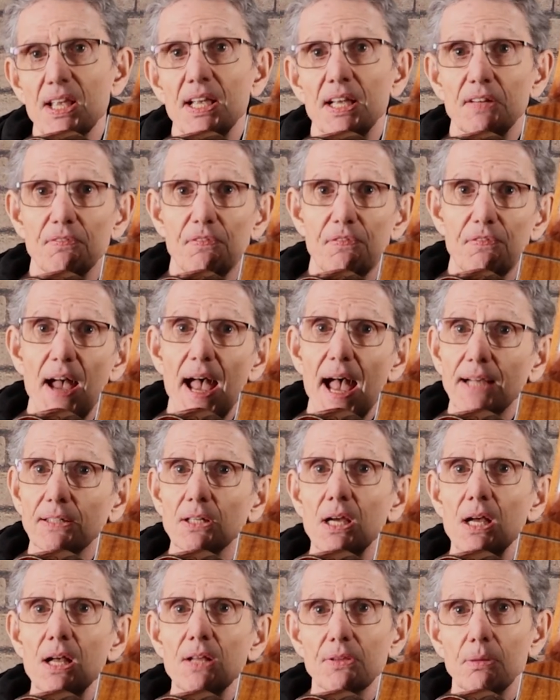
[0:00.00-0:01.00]
In
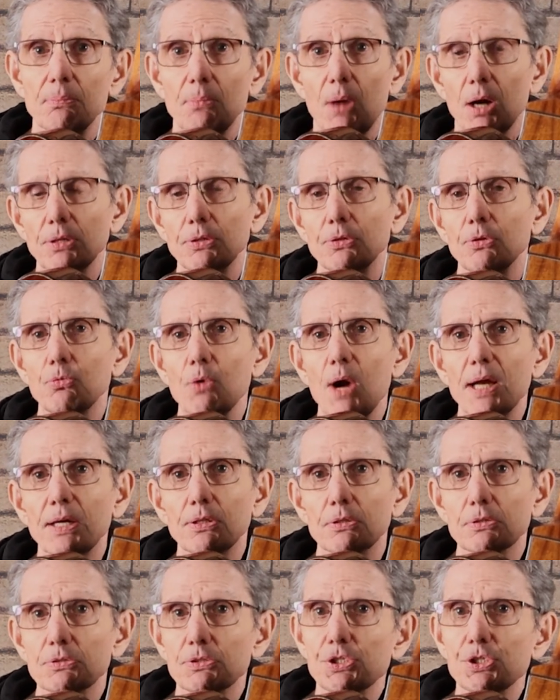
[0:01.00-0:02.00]
fact, the Martin
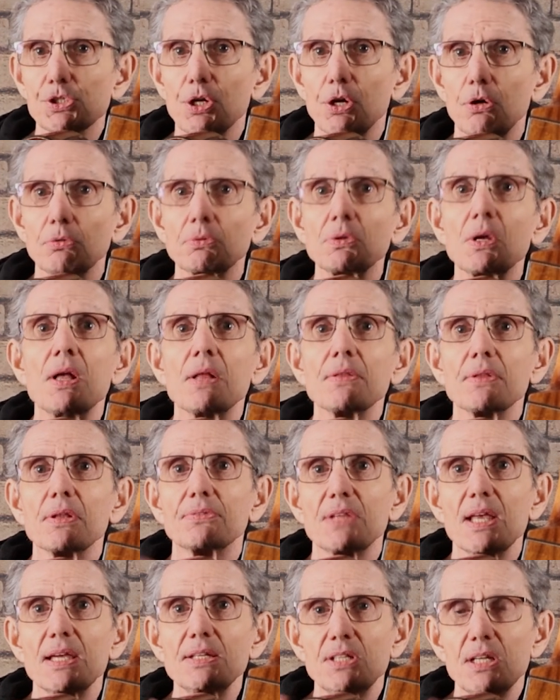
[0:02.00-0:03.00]
records show
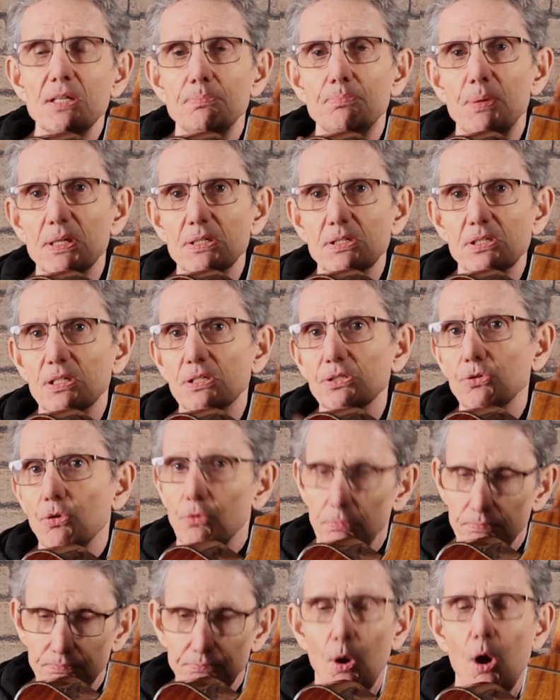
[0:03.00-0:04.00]
that they did business
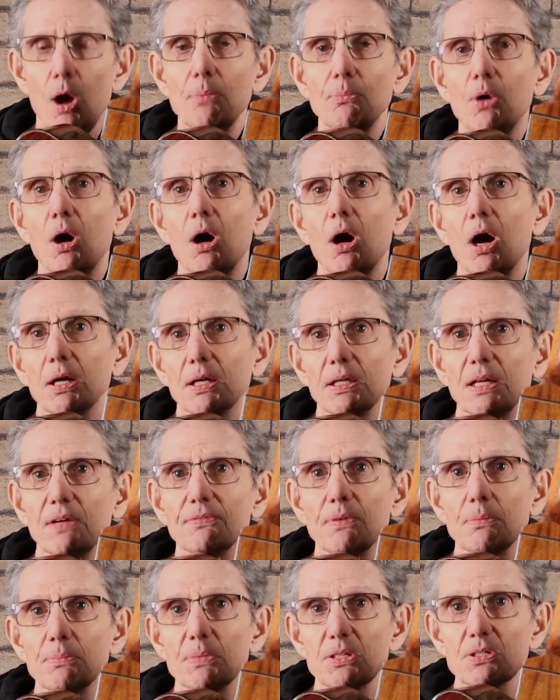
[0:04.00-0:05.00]
or bought mahogany
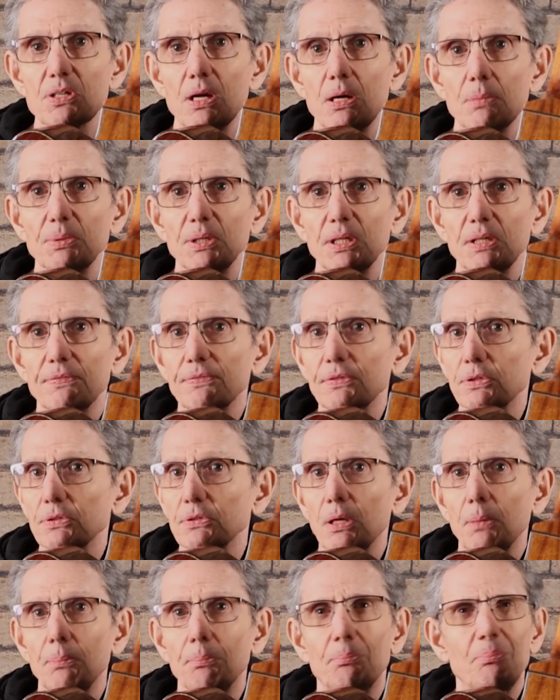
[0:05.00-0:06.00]
from this company for
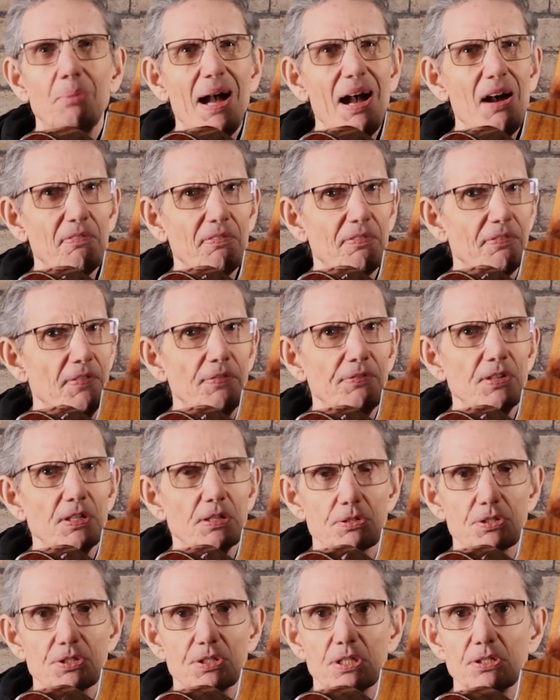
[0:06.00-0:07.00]
about 50
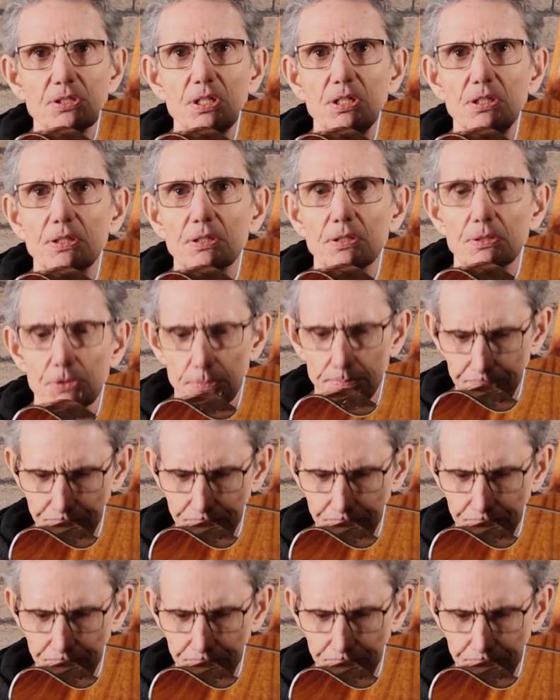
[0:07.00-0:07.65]
or 60 years.